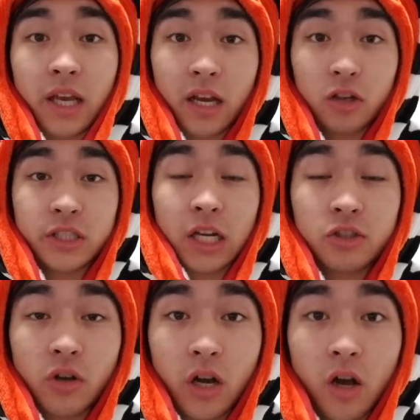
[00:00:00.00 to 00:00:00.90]
and I'll
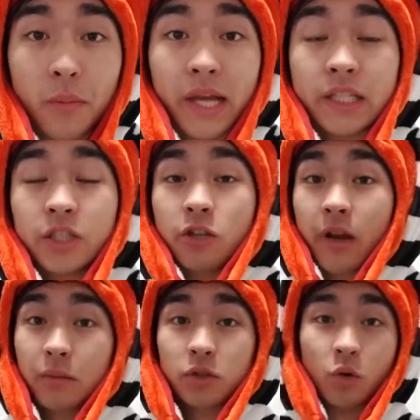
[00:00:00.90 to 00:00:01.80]
shout you out on my
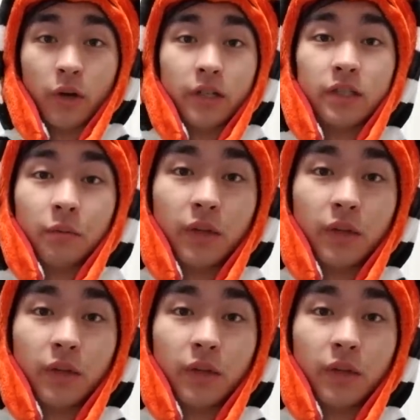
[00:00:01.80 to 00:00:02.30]
Instagram story or something.